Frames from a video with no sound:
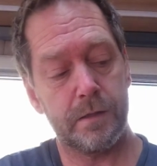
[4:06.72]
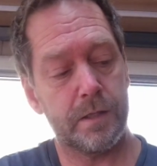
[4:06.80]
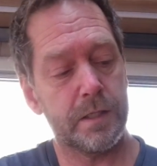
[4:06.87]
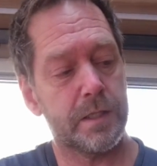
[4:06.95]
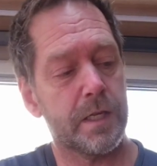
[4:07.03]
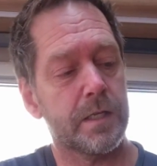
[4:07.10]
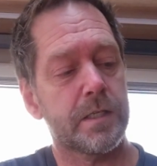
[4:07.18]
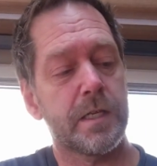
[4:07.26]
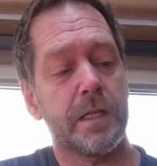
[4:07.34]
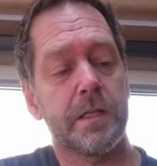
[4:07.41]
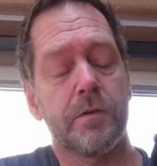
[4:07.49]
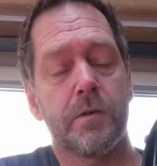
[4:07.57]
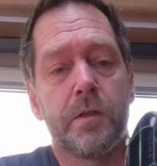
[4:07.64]
These things
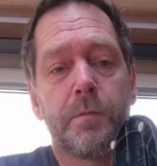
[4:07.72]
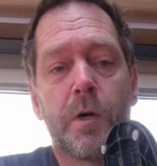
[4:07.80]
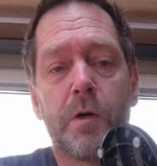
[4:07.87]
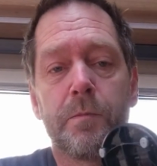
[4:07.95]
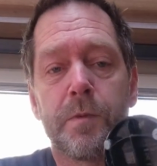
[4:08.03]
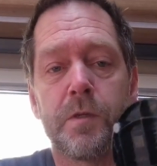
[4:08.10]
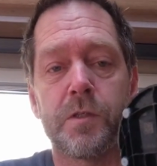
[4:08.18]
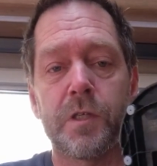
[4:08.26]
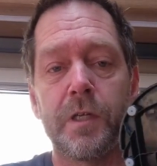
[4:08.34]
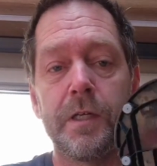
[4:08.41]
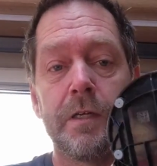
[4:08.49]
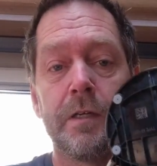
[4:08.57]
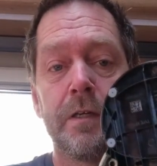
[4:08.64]
tell you on the bottom
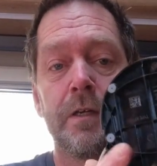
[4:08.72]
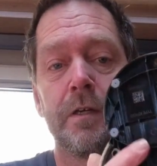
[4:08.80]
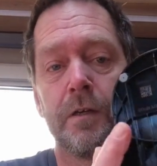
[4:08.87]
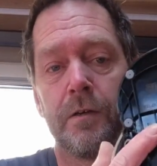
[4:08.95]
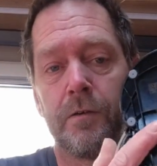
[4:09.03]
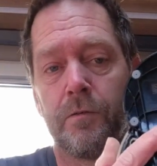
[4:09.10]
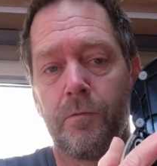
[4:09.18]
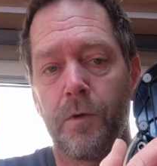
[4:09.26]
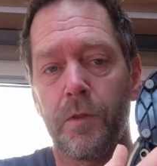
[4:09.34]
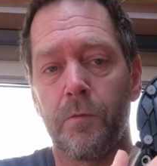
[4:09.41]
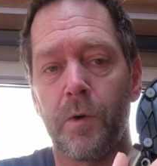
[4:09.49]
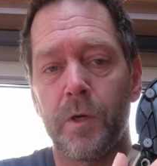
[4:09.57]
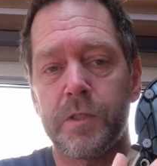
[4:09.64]
usually
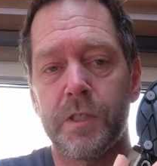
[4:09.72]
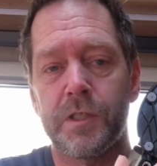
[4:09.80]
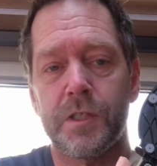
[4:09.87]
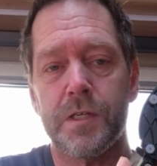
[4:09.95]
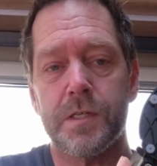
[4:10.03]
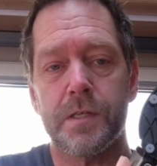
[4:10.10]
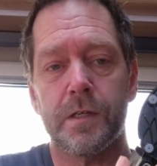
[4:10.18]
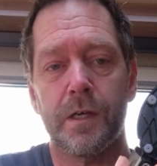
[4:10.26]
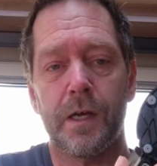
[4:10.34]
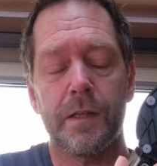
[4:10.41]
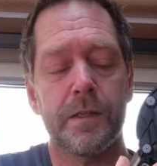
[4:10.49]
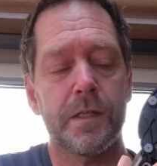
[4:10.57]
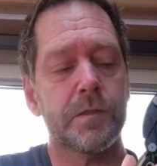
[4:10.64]
what the wattage is,
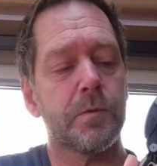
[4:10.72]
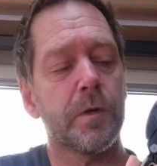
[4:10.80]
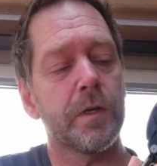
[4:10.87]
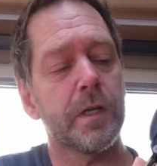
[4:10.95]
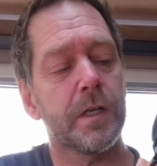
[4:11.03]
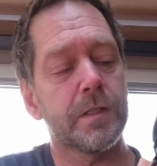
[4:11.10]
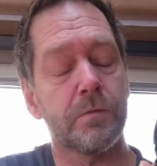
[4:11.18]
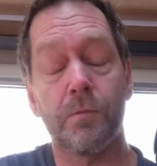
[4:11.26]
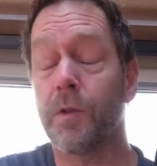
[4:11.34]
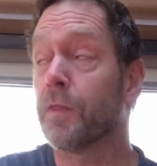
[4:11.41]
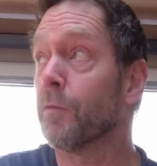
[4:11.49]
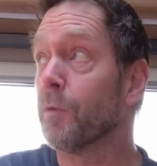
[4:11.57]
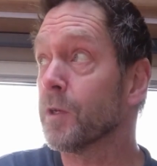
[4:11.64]
and this one is
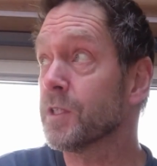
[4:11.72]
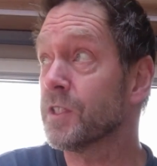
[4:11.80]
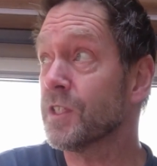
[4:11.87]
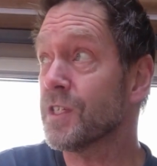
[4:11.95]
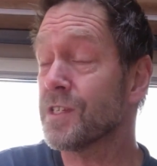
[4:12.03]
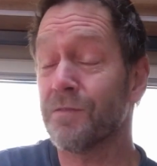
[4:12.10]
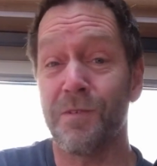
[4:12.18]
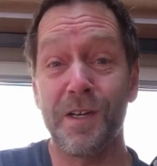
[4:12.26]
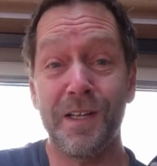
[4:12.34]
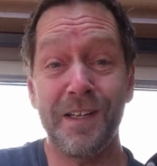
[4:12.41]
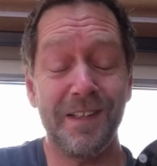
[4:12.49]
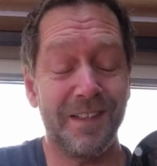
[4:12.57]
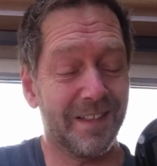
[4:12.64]
what the wattage is?
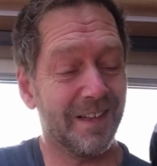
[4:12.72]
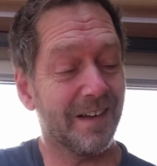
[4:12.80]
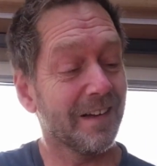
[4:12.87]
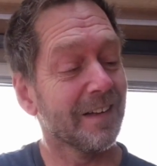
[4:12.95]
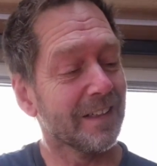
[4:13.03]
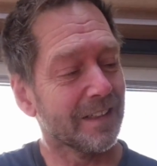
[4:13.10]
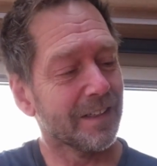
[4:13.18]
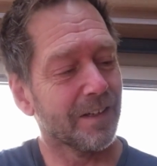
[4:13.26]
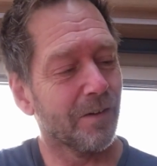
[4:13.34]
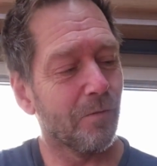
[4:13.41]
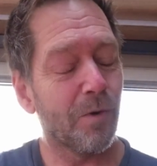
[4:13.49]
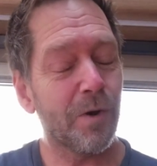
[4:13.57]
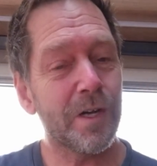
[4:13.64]
Really? Yeah.
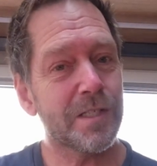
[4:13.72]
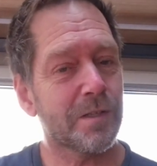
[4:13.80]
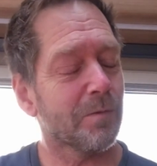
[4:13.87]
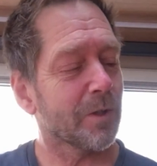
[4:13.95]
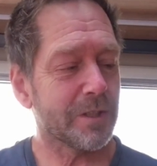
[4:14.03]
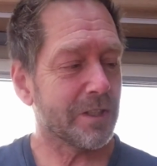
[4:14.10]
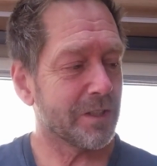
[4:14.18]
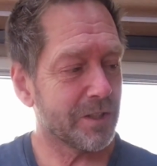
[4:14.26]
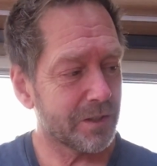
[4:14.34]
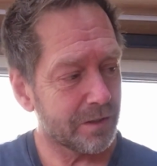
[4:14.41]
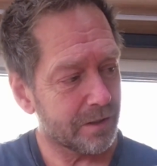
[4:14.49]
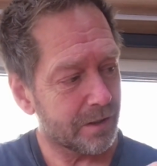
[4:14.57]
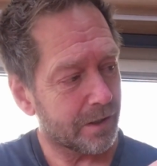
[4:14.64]
What is the
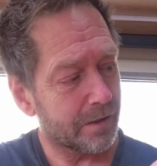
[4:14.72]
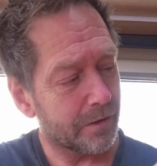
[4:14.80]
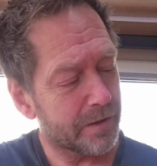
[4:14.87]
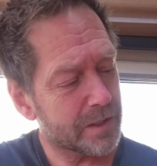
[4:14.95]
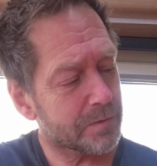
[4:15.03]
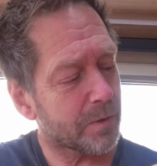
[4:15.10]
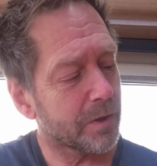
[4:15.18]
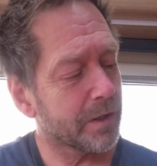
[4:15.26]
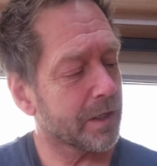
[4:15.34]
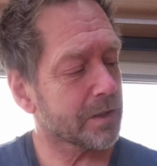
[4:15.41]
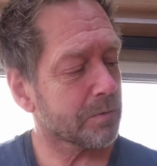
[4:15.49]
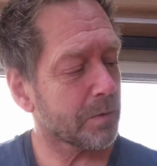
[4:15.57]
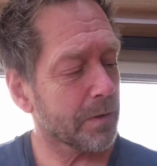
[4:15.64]
wattage? And on this one it's